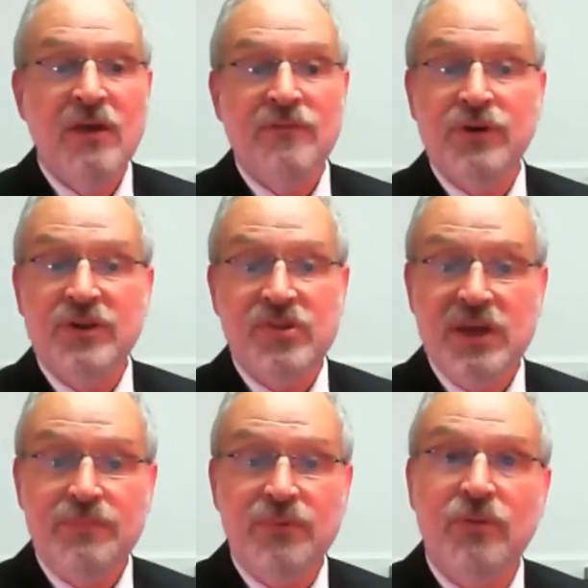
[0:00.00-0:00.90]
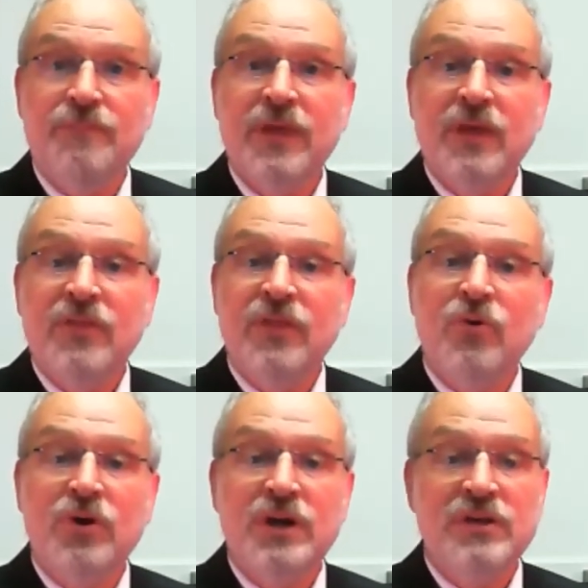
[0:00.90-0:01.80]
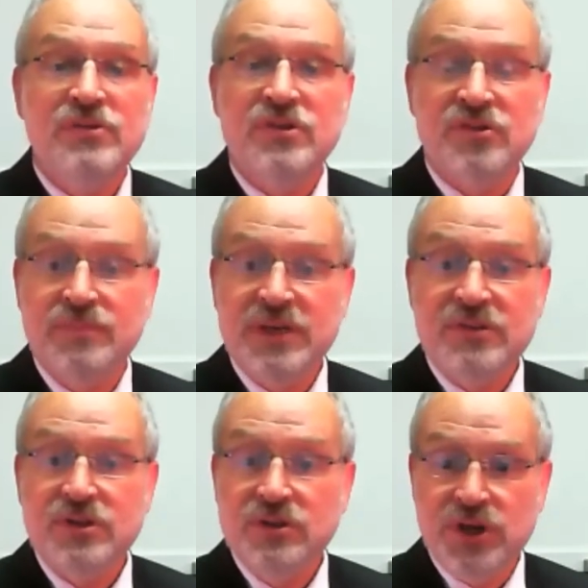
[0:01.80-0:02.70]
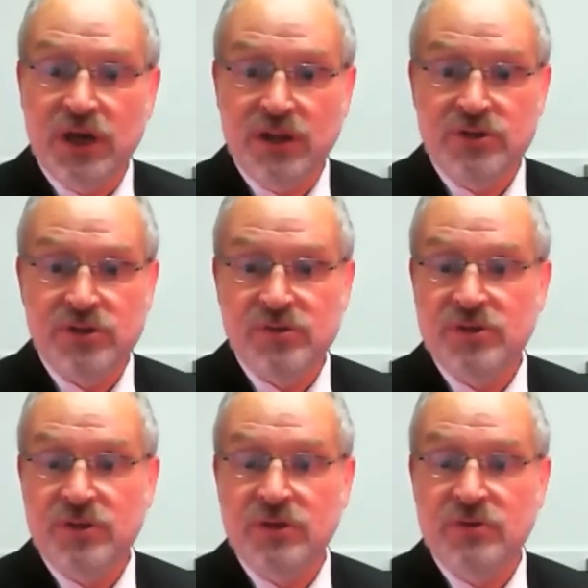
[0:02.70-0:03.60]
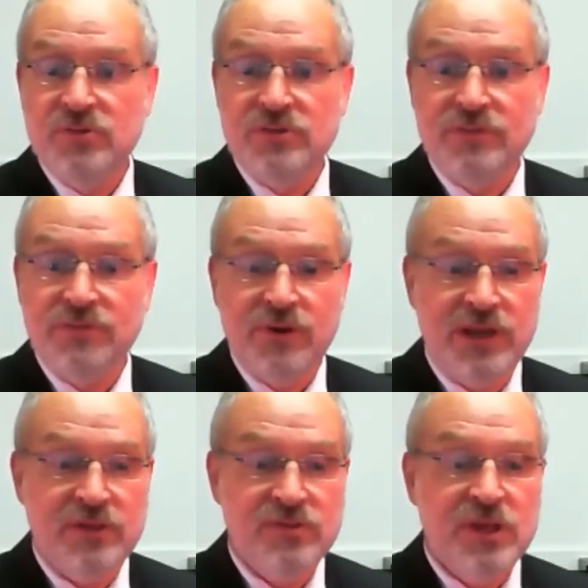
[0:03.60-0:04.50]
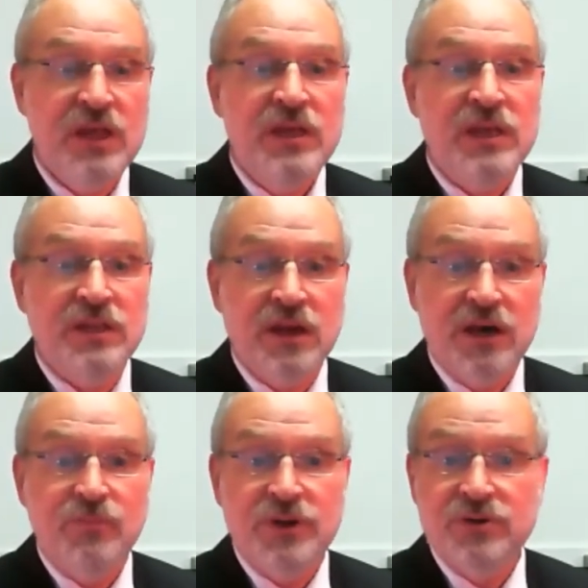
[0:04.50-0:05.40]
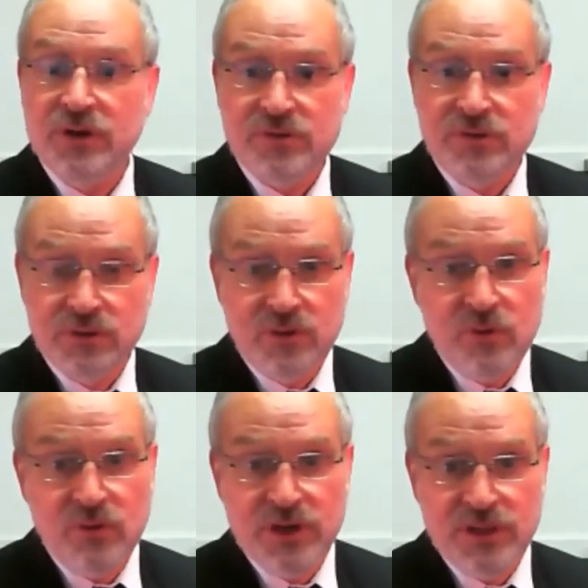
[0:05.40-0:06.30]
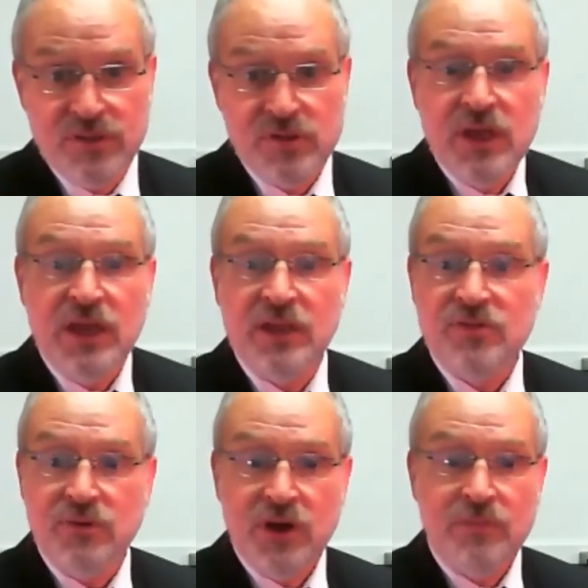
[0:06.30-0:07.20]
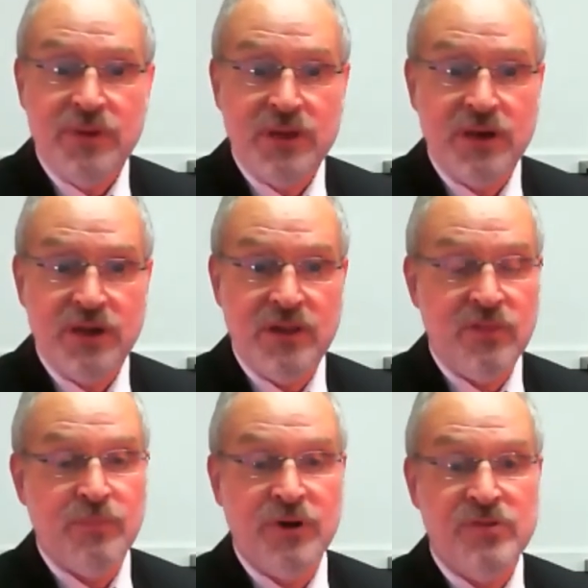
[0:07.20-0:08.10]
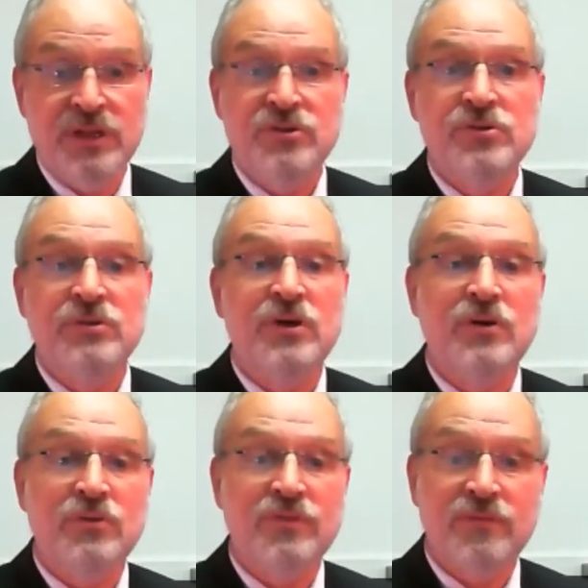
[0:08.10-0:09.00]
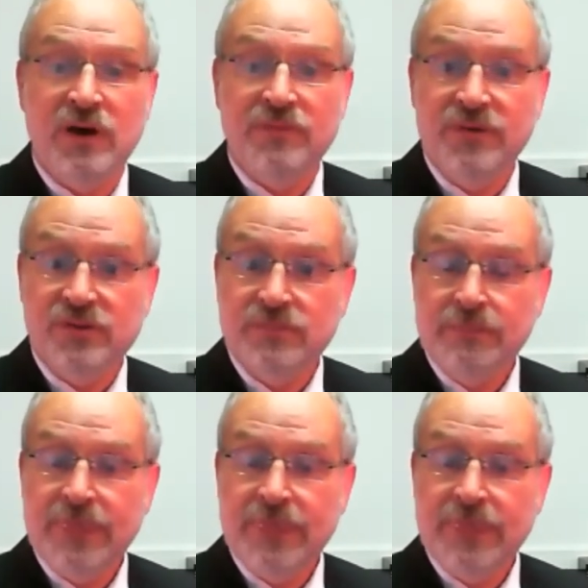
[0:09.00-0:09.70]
For example, the court has dismissed challenges to the use of the phrase, "In God we trust" on coins, and "So help me God" in the presidential oath of office.